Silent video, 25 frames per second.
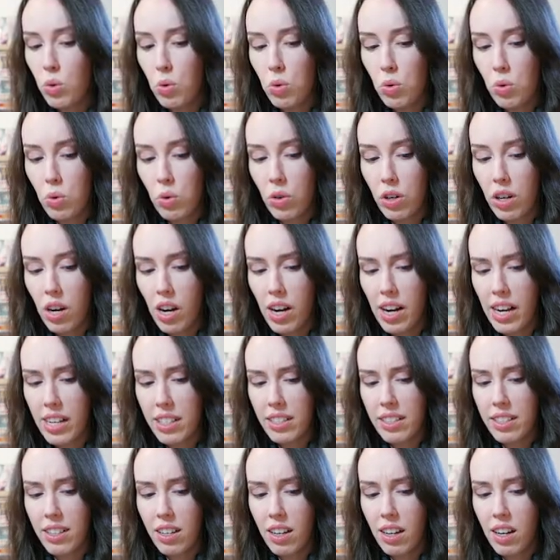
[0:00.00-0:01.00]
Ooh,
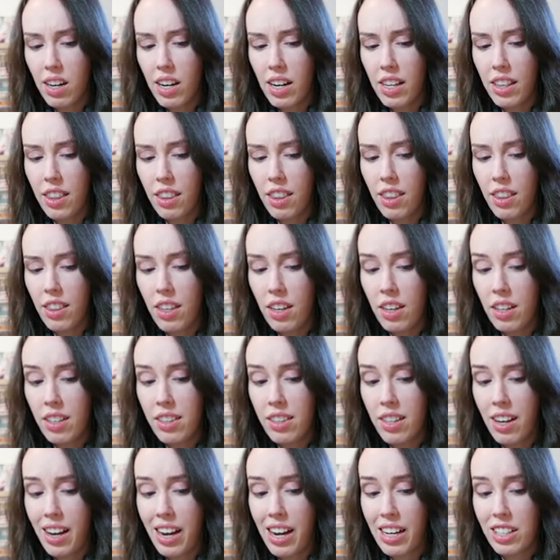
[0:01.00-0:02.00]
guys, I
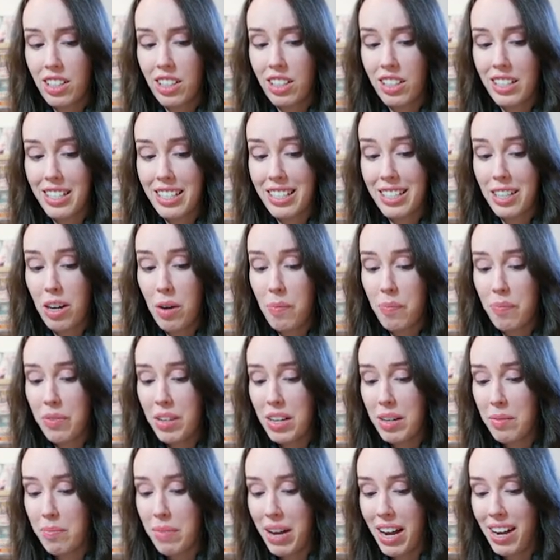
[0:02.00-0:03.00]
think there's actually
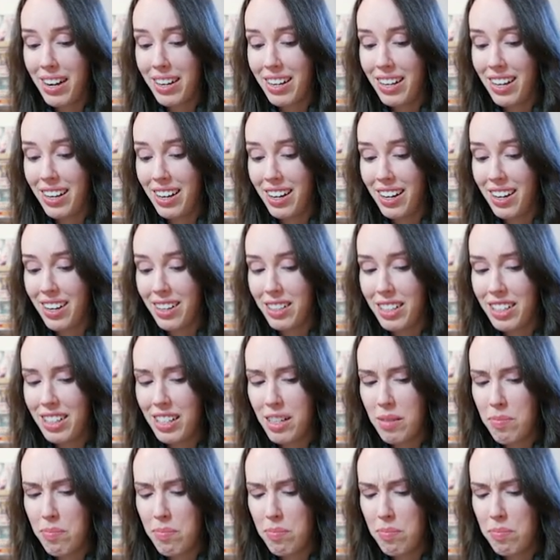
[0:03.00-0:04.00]
something back here. I
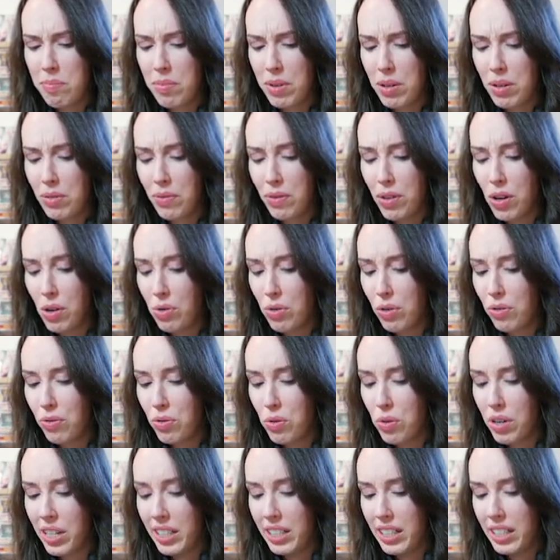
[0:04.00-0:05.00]
see a bit of gold
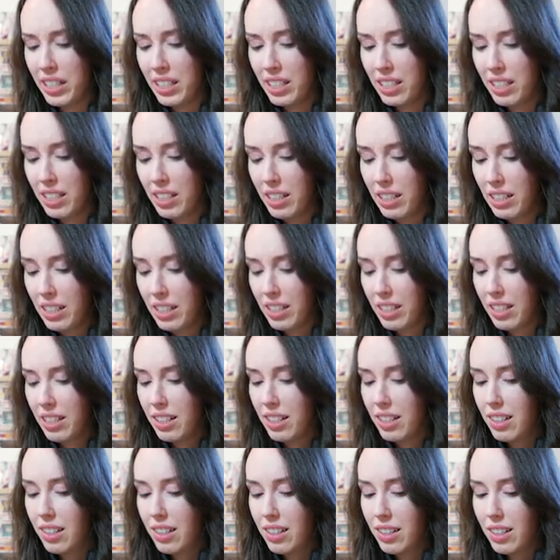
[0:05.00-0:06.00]
foiling.
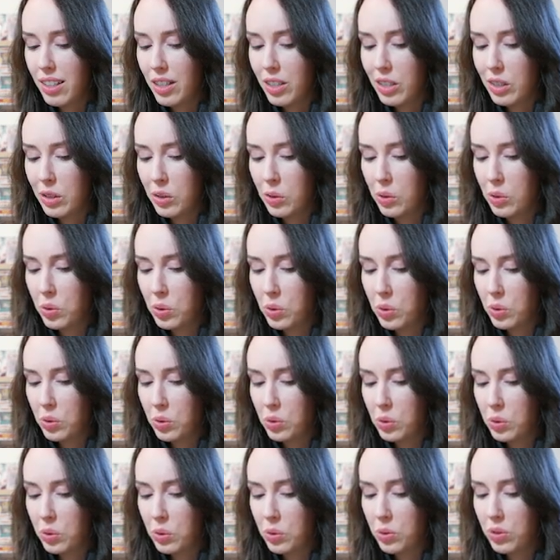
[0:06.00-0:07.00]

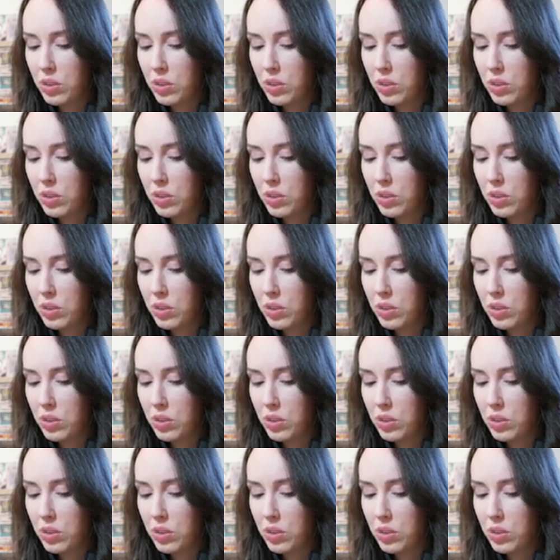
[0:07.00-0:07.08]
Ooh,